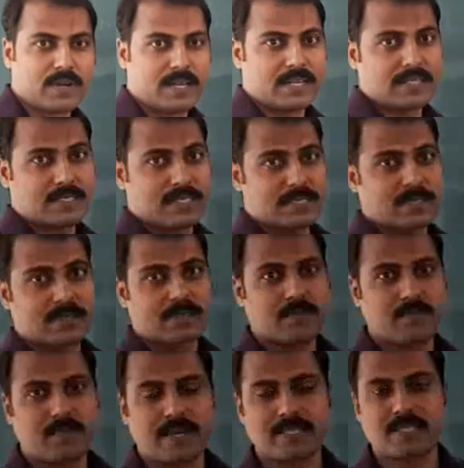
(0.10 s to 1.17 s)
friends,
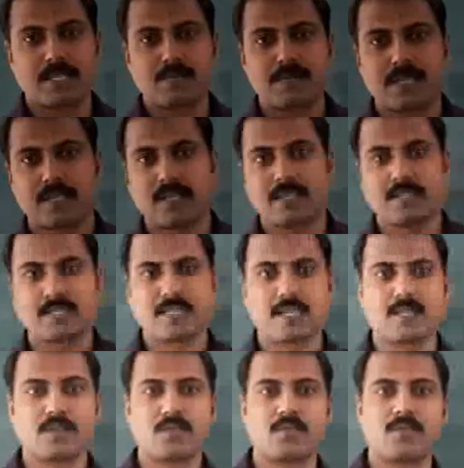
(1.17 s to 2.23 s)
myself Dattatre
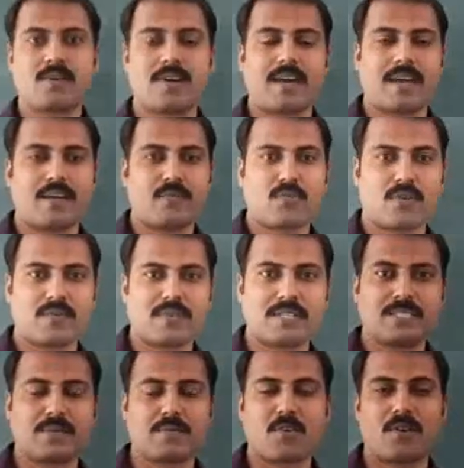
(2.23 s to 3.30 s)
Jadhav. I am from
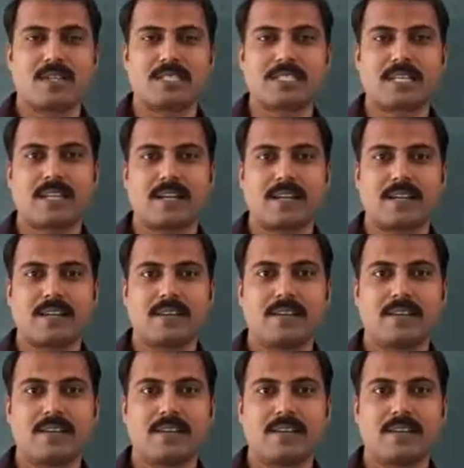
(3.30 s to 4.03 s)
HM College Karad.